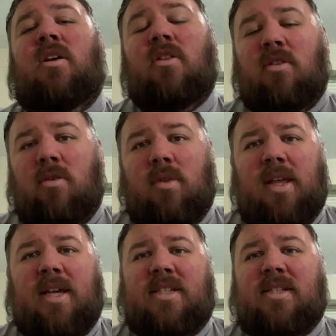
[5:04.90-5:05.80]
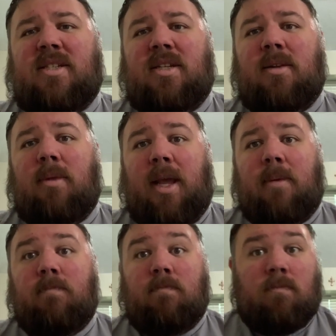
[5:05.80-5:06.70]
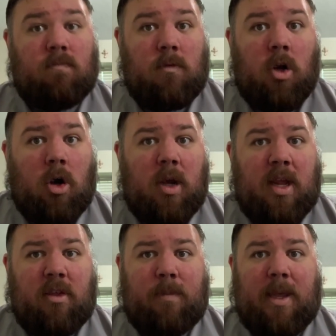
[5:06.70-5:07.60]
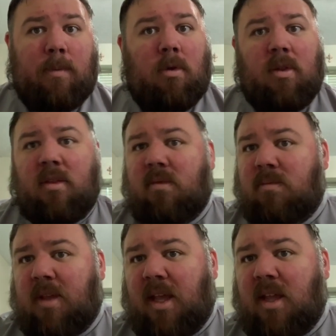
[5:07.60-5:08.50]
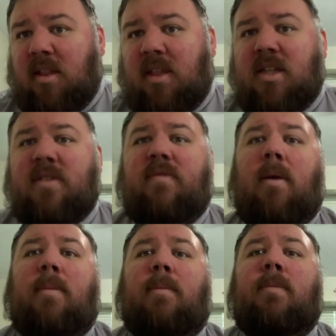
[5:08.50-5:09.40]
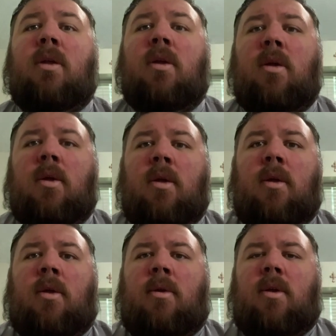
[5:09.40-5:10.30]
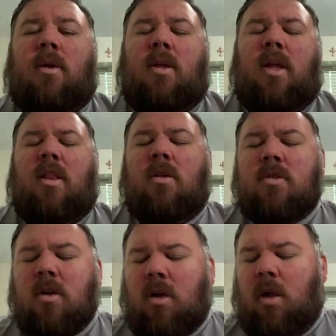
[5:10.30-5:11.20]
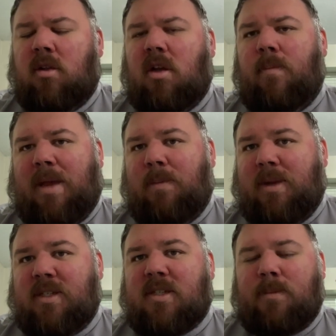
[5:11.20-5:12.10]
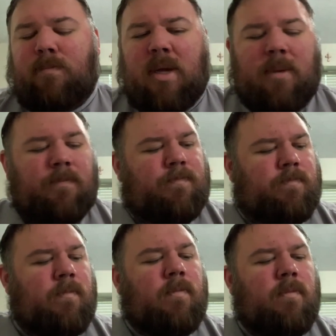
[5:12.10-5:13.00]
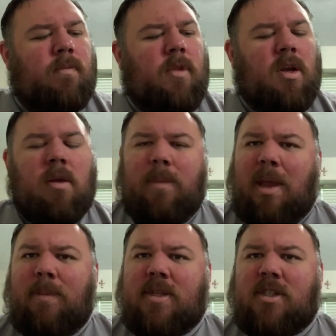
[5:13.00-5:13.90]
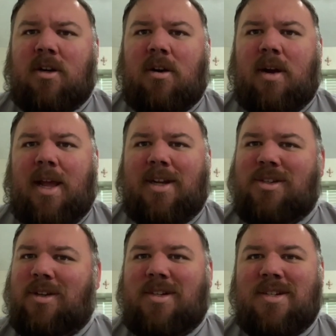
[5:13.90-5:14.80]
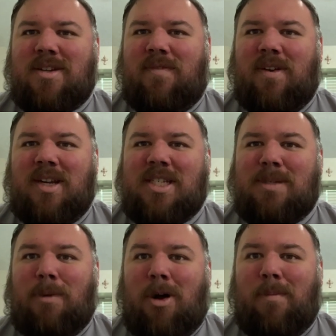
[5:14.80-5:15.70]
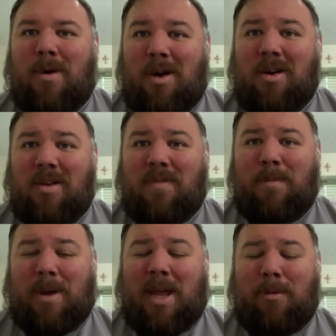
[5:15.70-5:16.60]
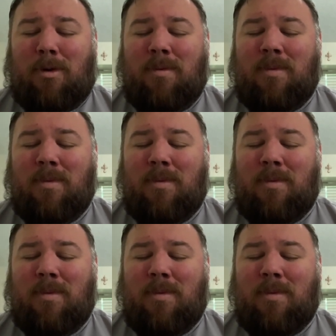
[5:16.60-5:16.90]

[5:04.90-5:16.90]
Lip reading: do this, like hurting other people and taking things from them. And those are called commandments, but the commandments are actually just a very small part of the Bible.